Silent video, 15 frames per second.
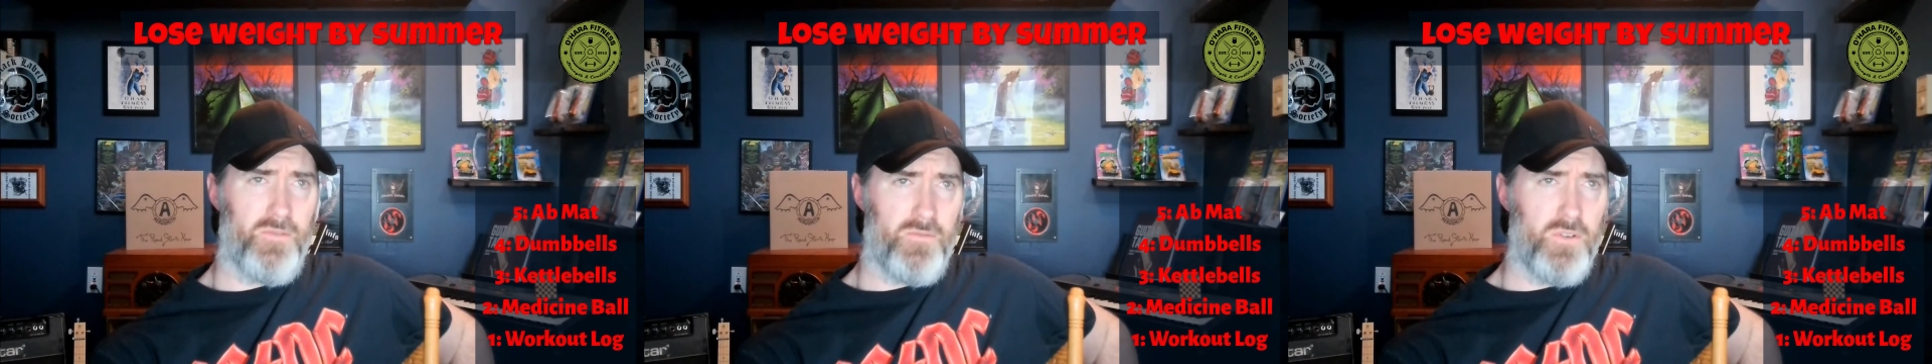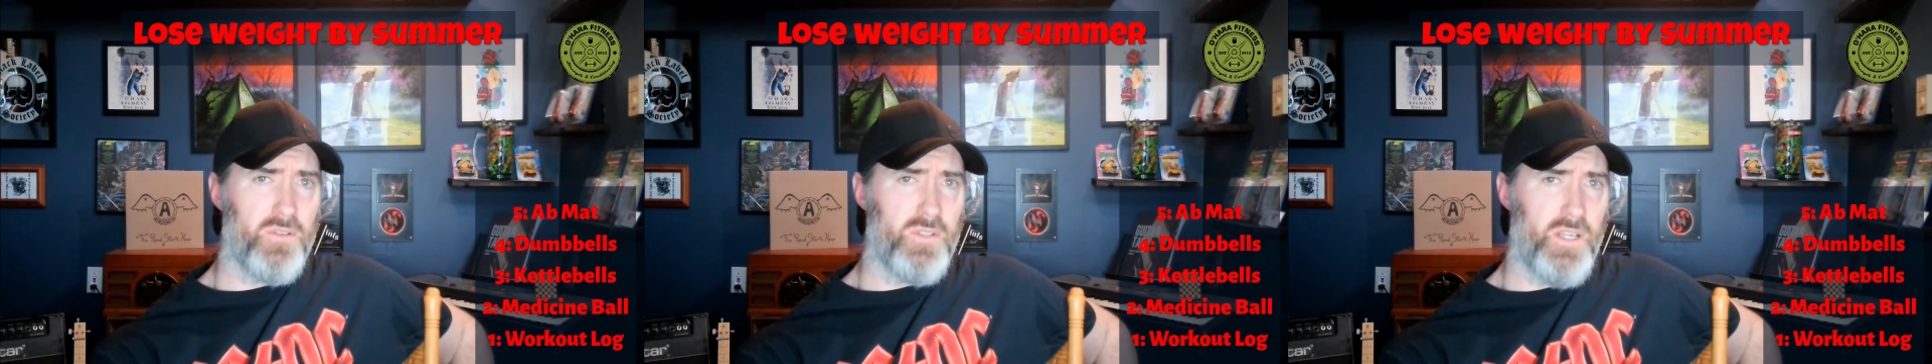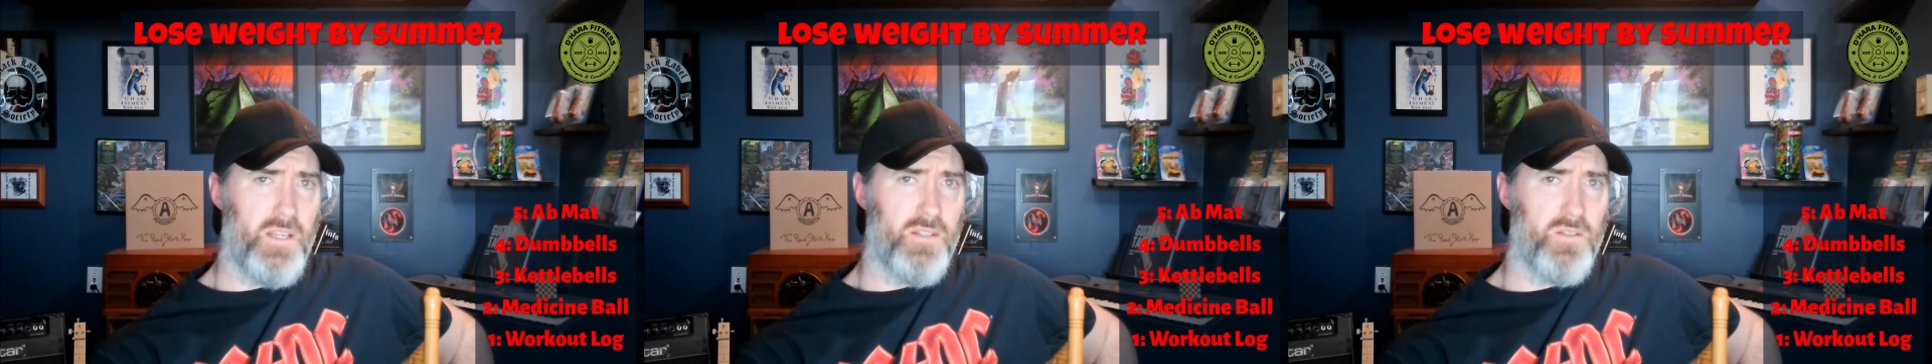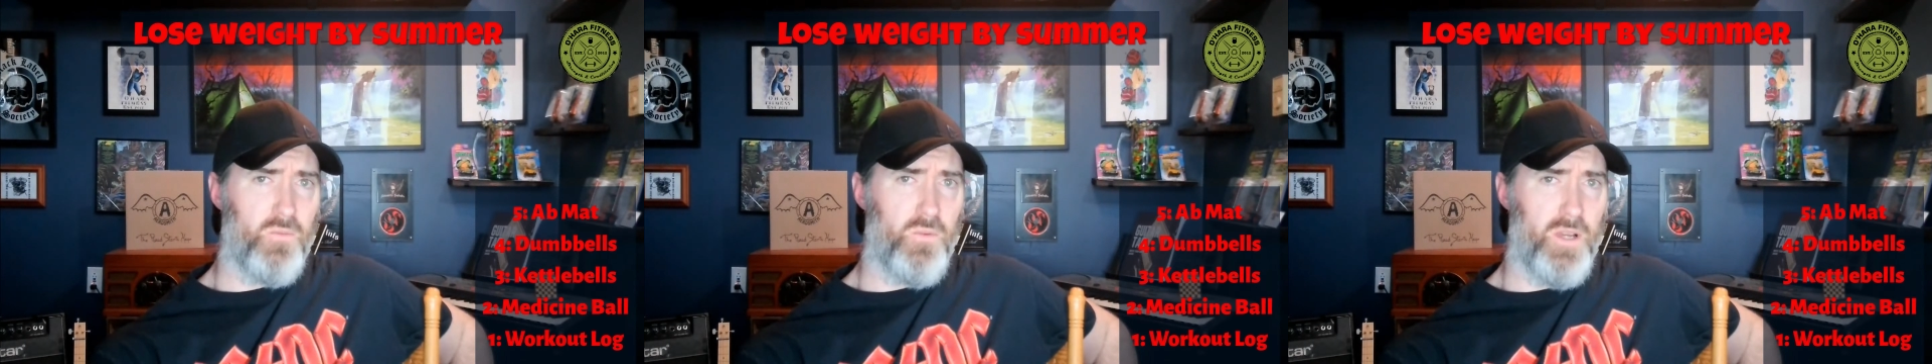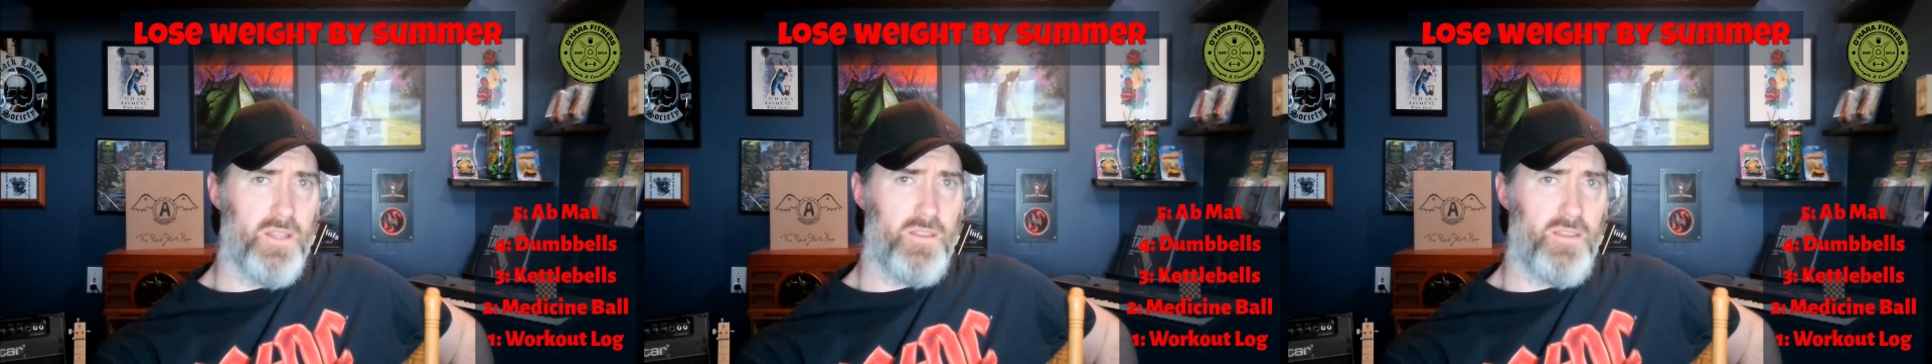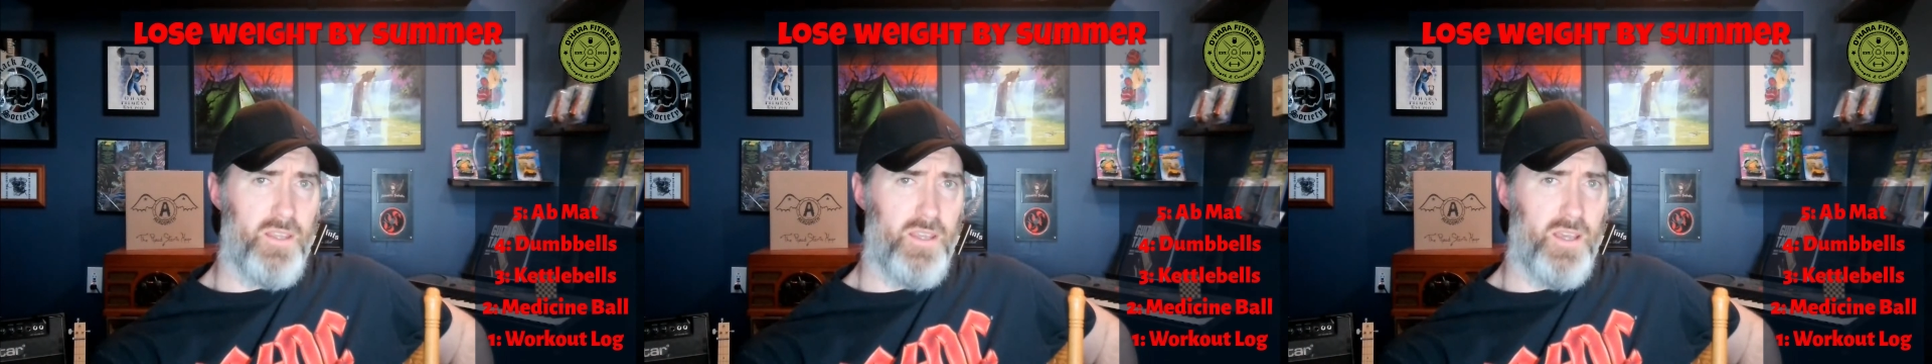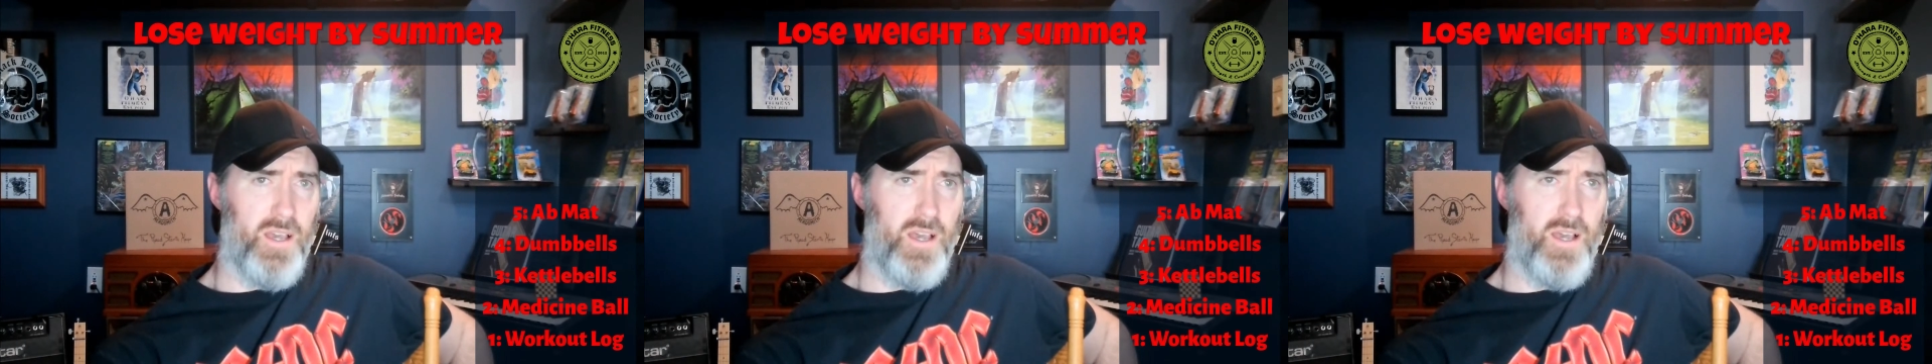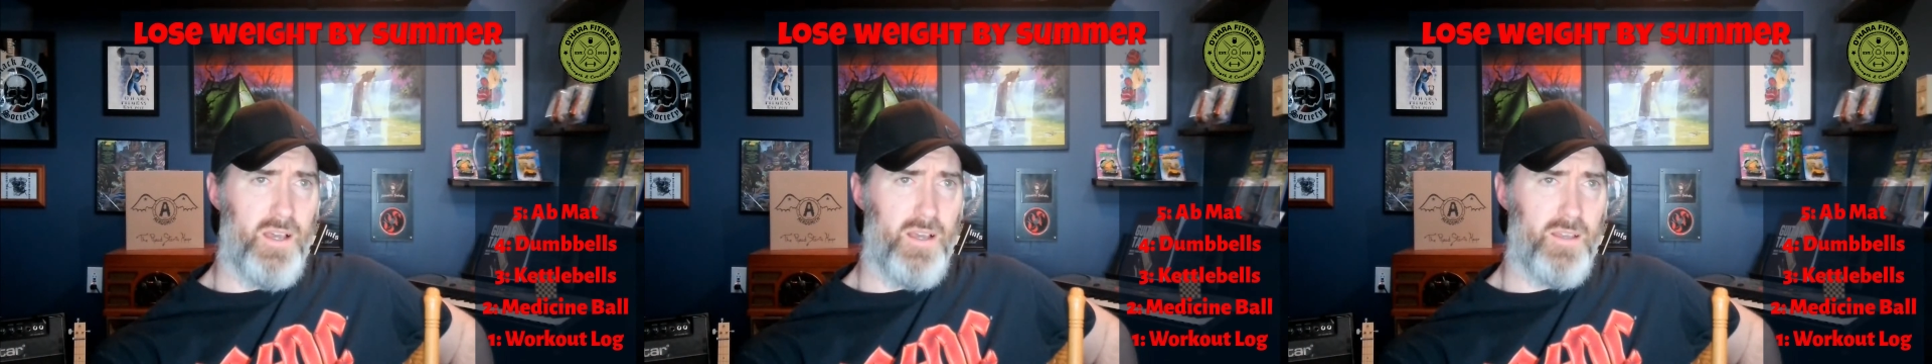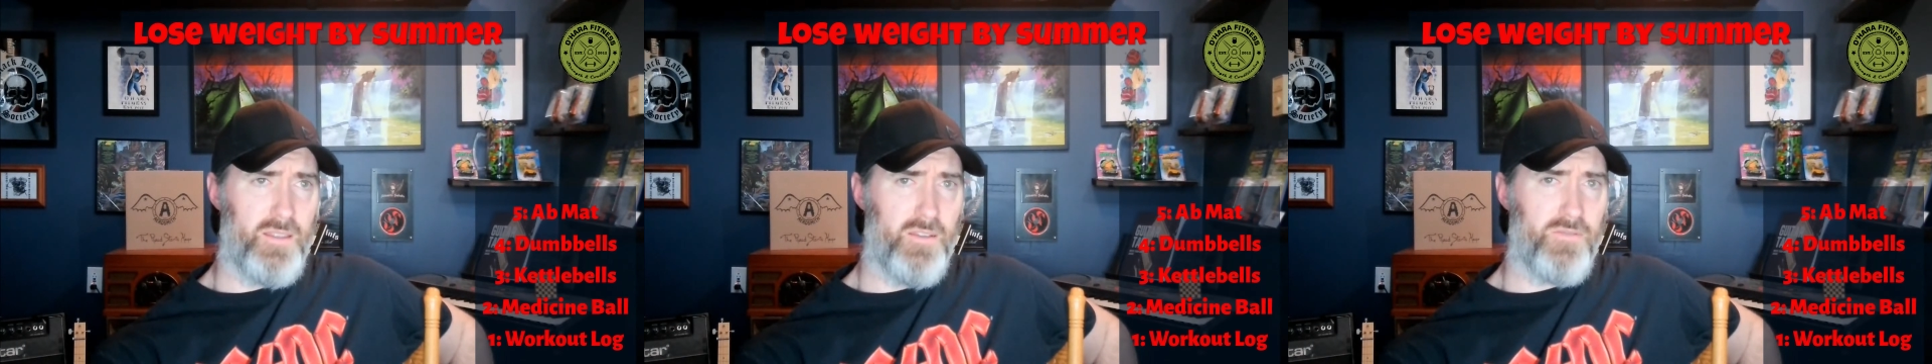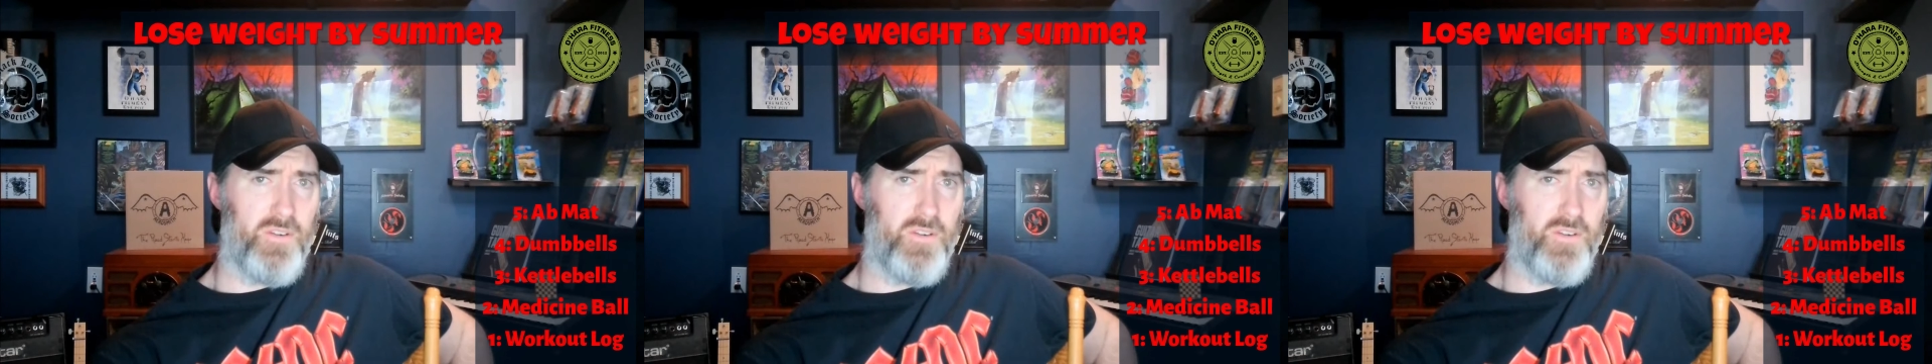routines with the